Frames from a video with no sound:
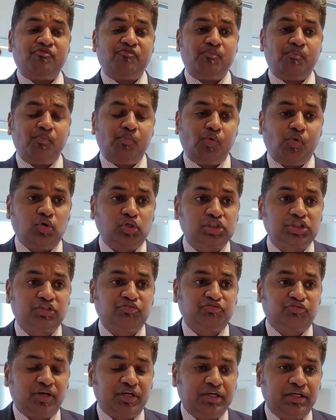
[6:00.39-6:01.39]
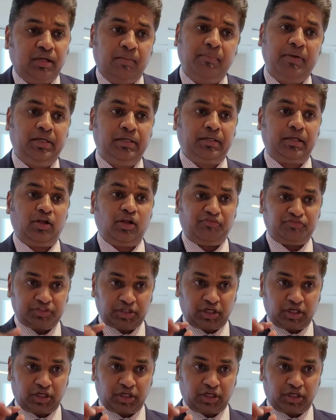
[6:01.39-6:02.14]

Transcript: most fundamental of